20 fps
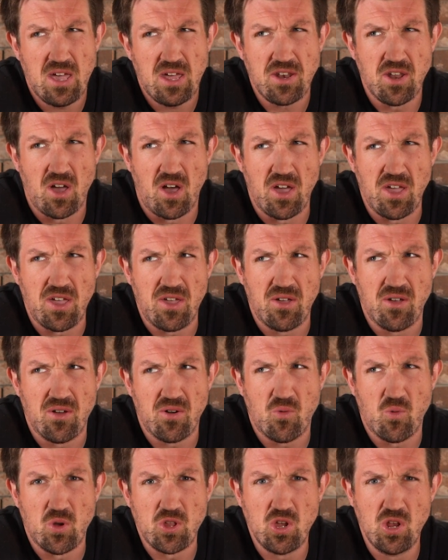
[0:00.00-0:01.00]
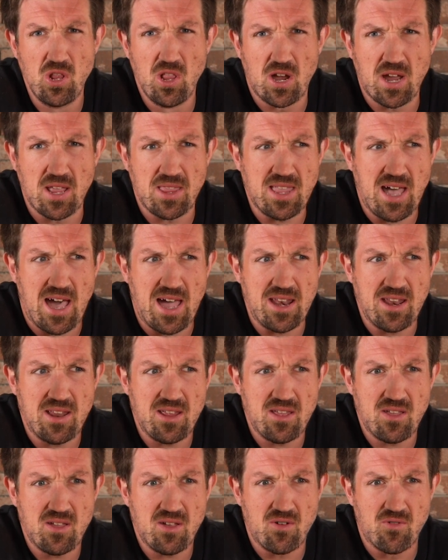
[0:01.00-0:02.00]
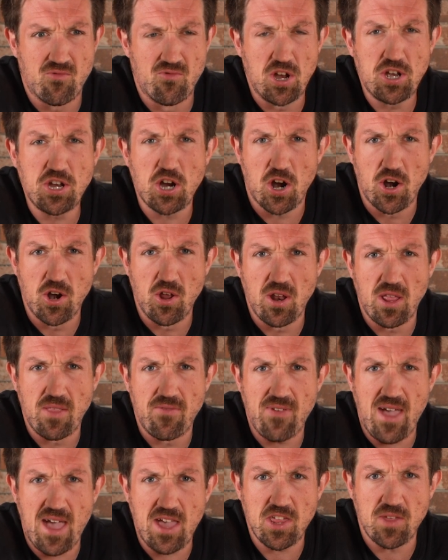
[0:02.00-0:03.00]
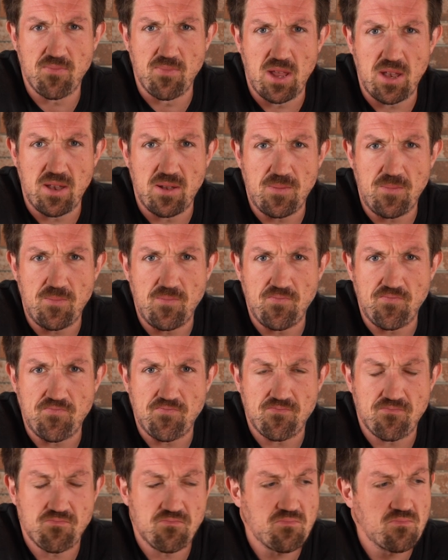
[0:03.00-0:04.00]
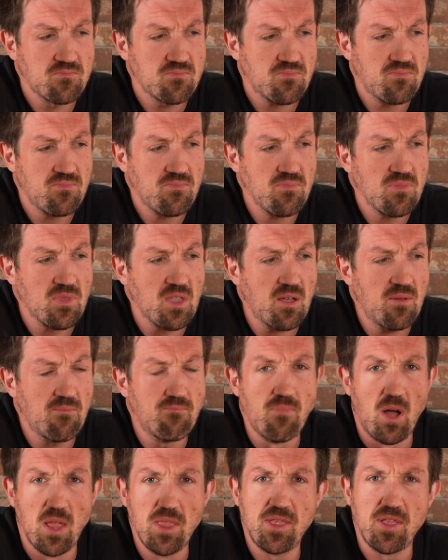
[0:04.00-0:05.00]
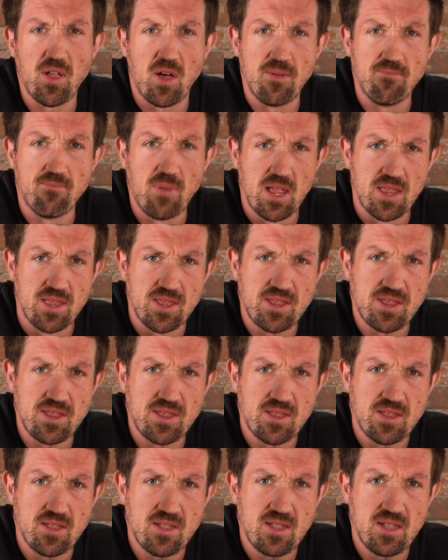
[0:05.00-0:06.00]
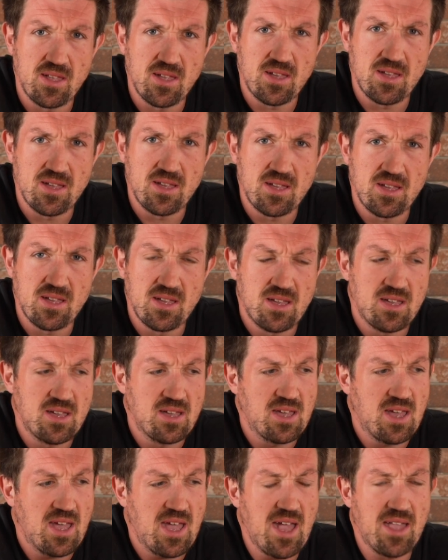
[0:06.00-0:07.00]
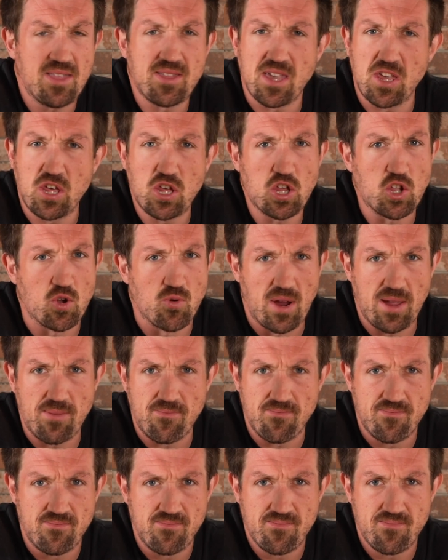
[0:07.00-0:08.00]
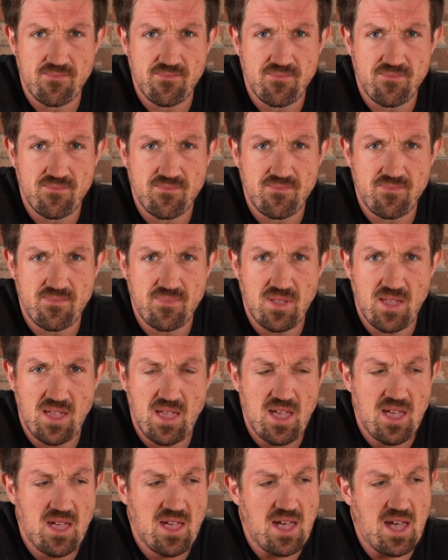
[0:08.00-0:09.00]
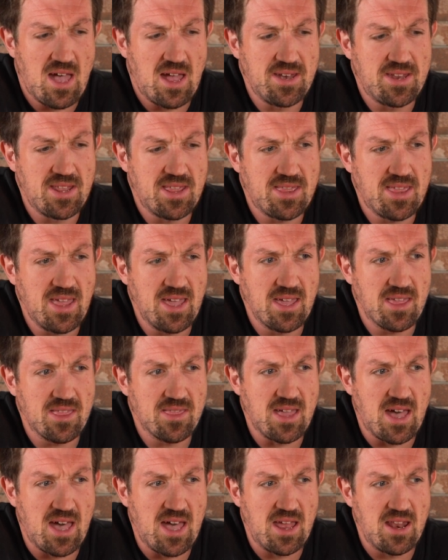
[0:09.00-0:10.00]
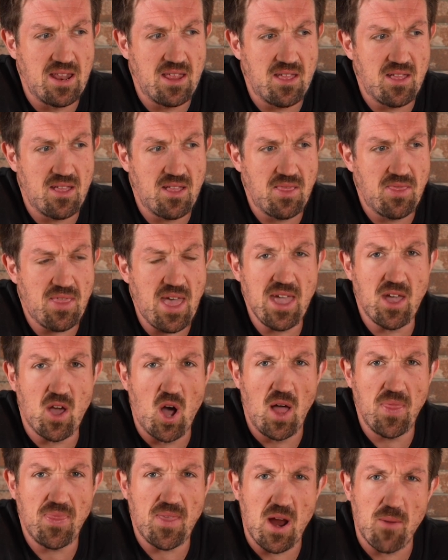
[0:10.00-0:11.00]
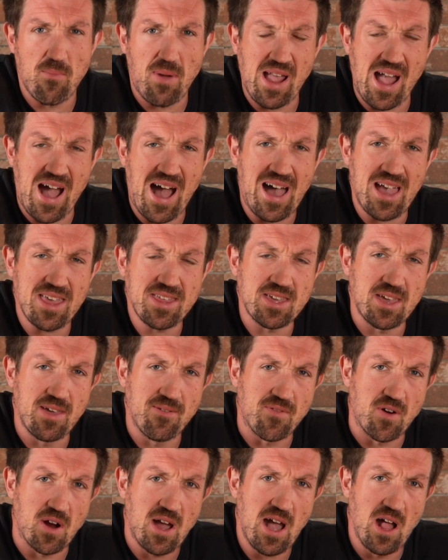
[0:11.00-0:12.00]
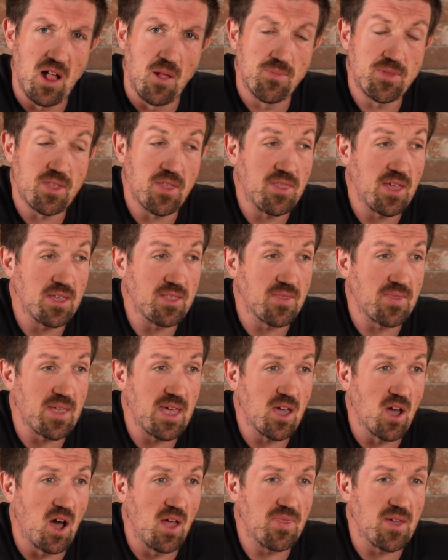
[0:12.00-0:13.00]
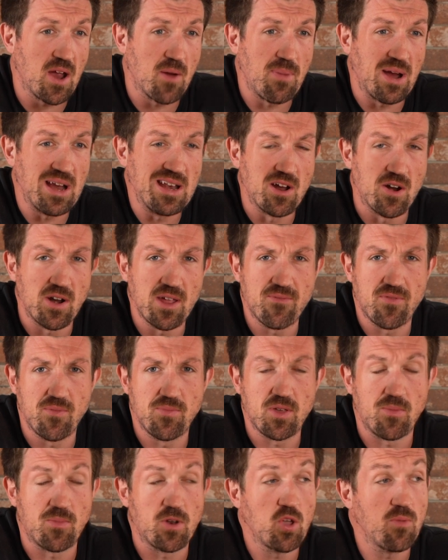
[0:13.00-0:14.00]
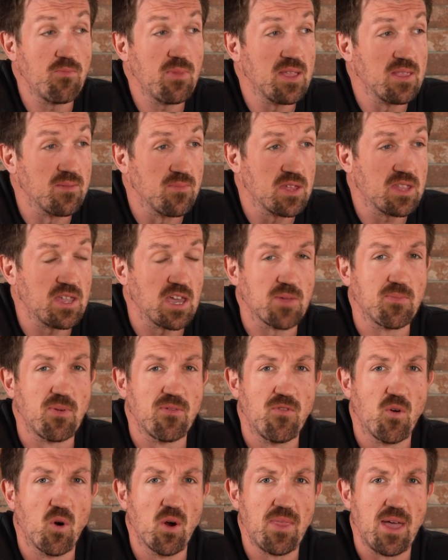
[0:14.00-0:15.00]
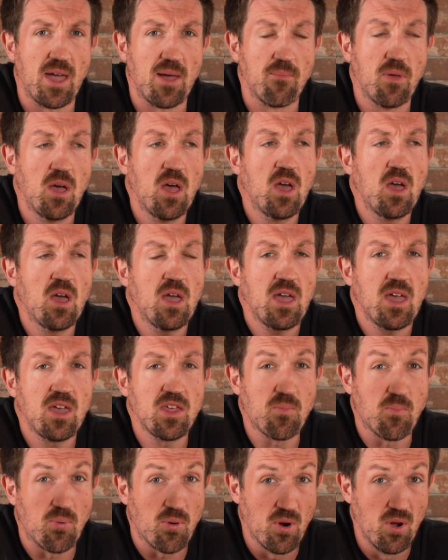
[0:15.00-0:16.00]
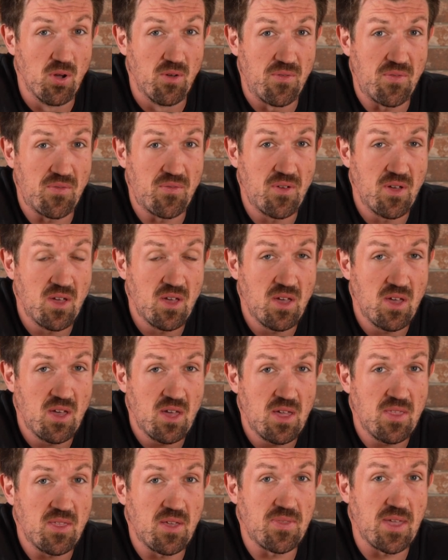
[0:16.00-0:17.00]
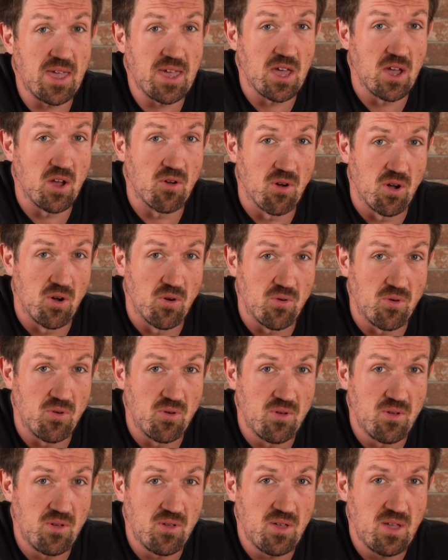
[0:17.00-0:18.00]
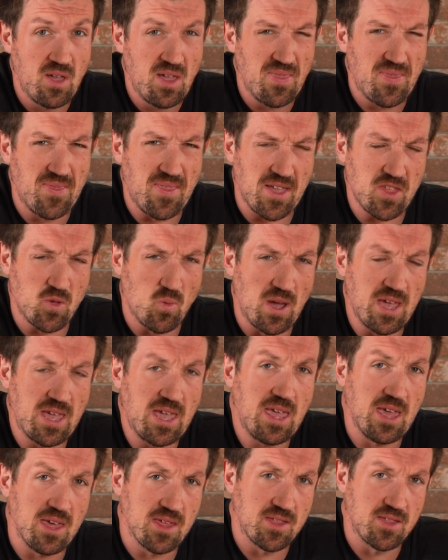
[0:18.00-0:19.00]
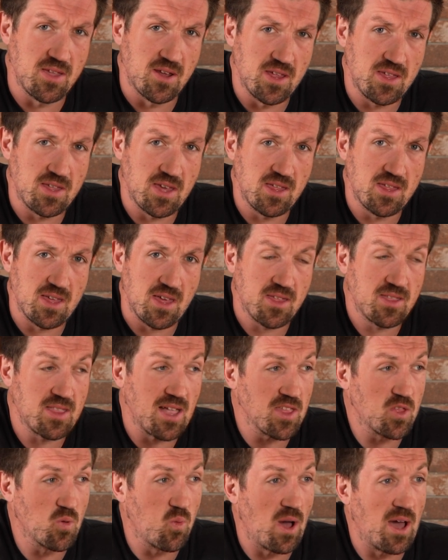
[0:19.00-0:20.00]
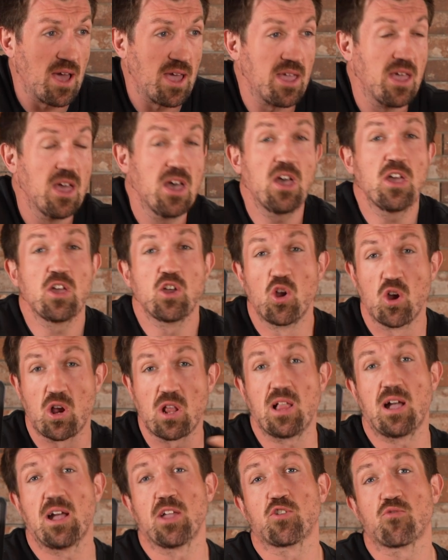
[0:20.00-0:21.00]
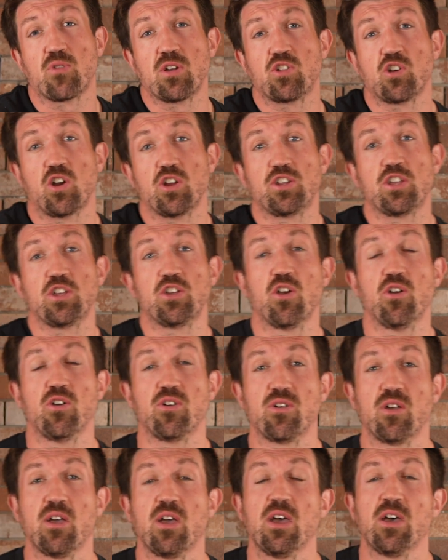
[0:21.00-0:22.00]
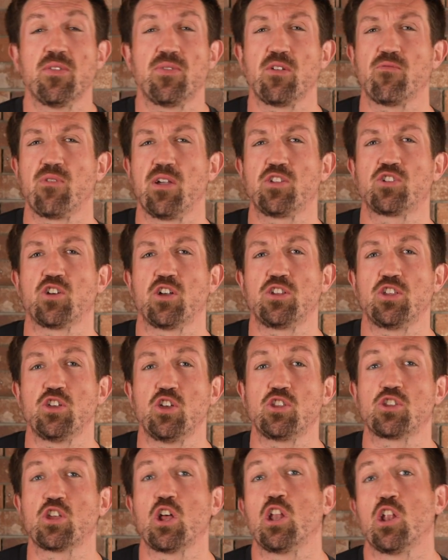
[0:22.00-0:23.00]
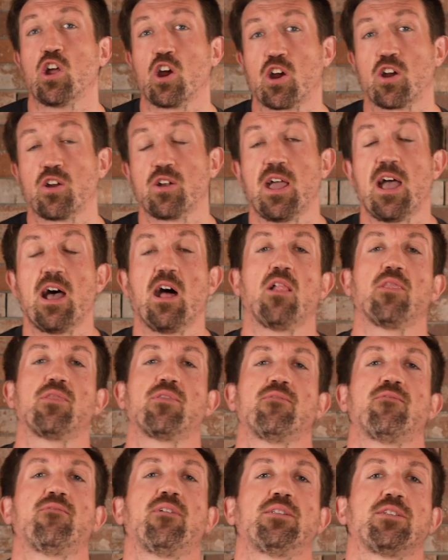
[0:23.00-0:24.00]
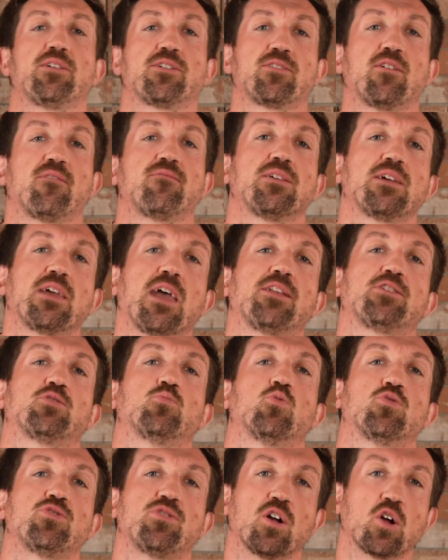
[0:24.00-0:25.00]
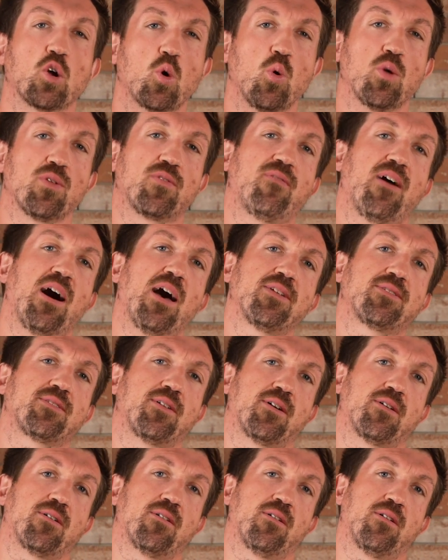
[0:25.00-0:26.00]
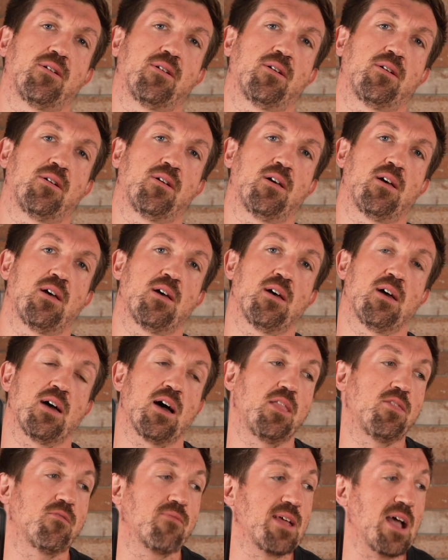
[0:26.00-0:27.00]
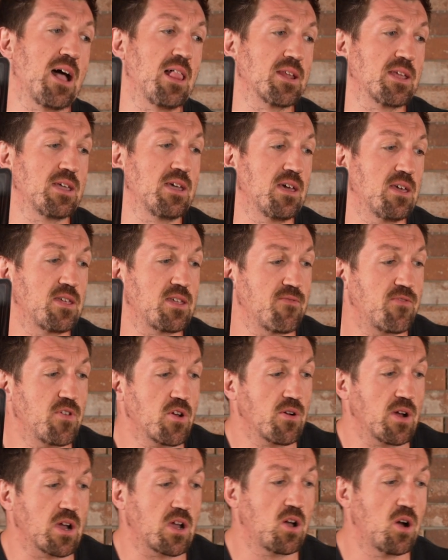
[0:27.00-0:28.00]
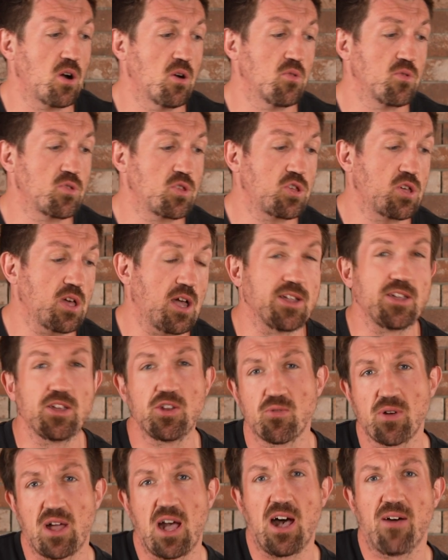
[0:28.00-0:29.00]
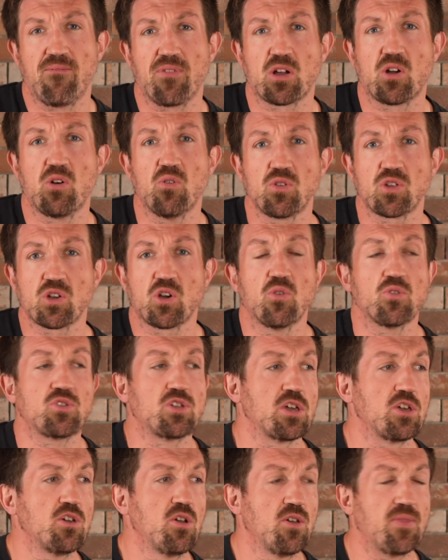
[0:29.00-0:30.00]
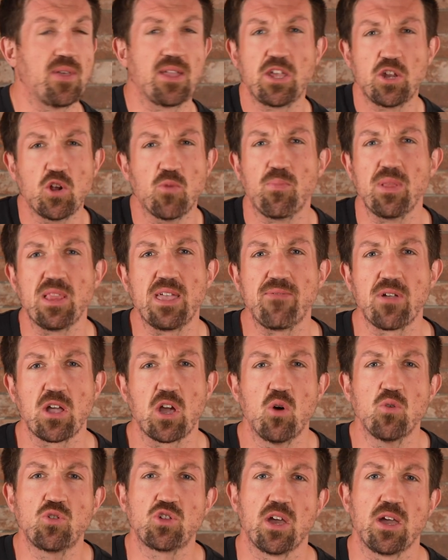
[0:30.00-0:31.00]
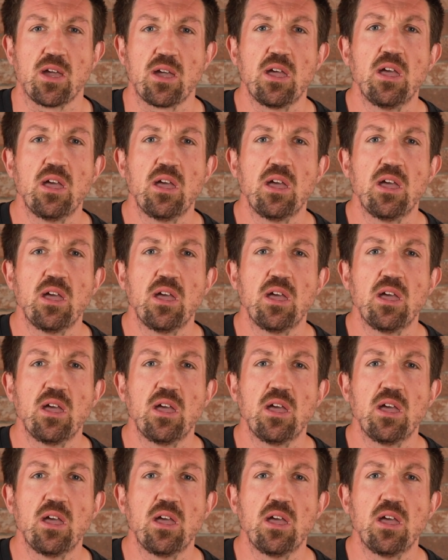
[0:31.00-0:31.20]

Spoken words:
Now, when you look at that return on investment month on month, it's extreme. And to think that they got there by asking for help, to think that they got there by learning from someone who made the mistakes before them is proof that they can grow. That's why case studies exist. That's why your clients reach out to you. They reach out to you to learn health and fitness stuff to get towards their goals faster. And the reality is, if you're a coach and you don't have a coach coaching you, then you don't believe in coaching.